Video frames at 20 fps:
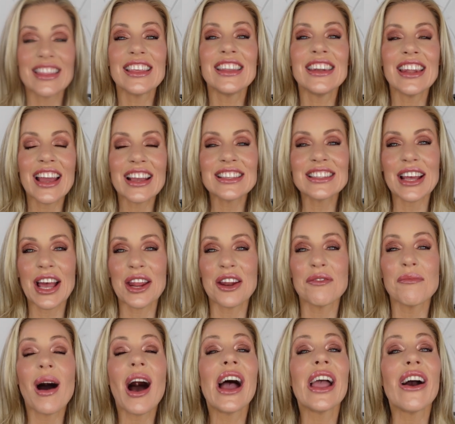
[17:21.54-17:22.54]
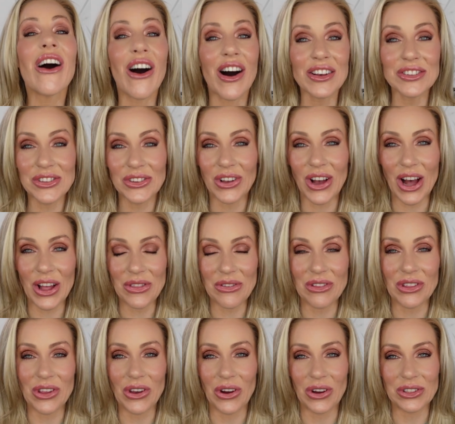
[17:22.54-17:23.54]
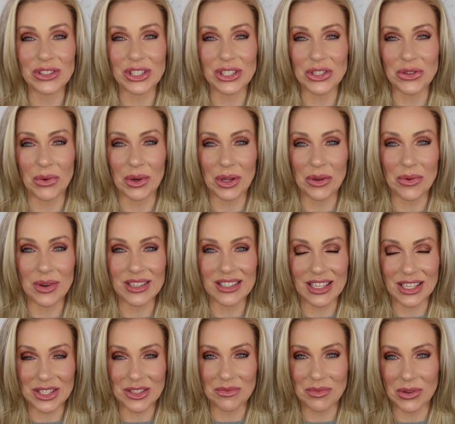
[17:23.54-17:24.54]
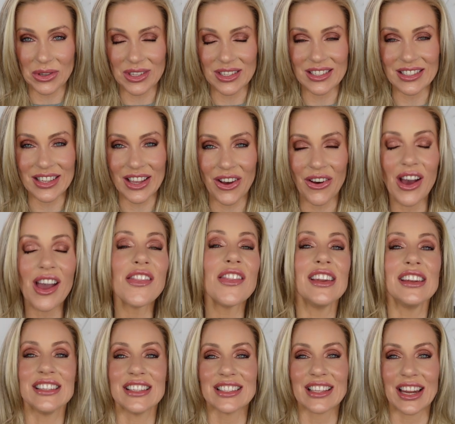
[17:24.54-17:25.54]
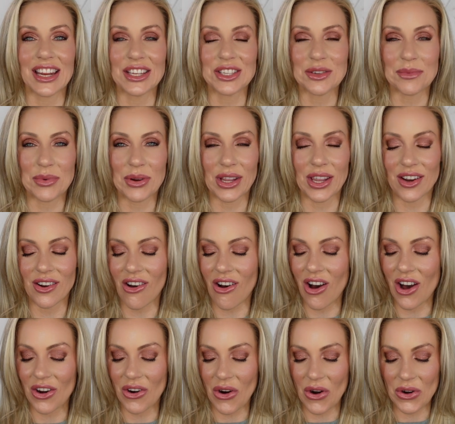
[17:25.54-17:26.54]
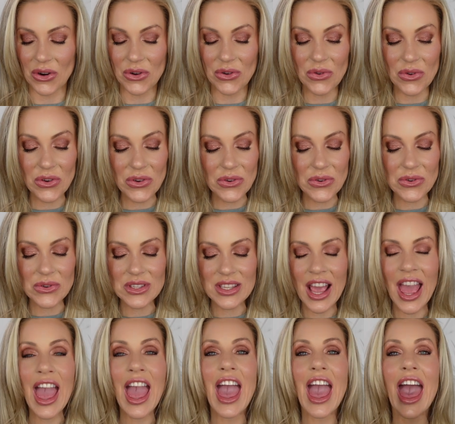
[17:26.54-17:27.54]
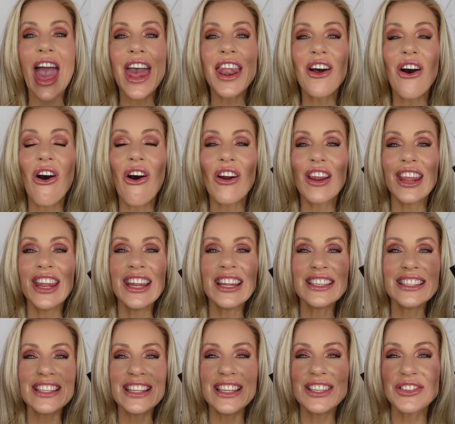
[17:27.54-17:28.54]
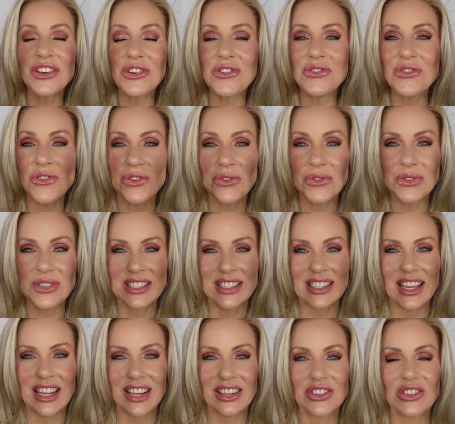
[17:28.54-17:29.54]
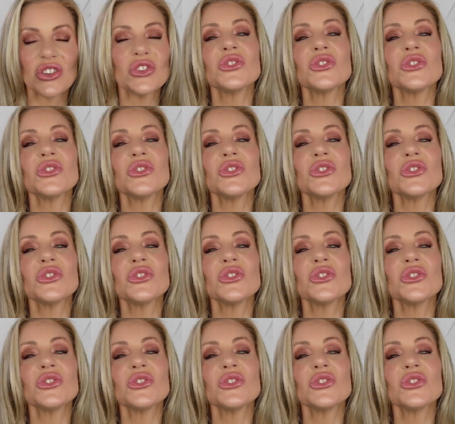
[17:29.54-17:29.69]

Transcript: The next item I also got through the Ulta 21 Days of Beauty sale and then decided to bring it on our cruise. And it is these Nudestix.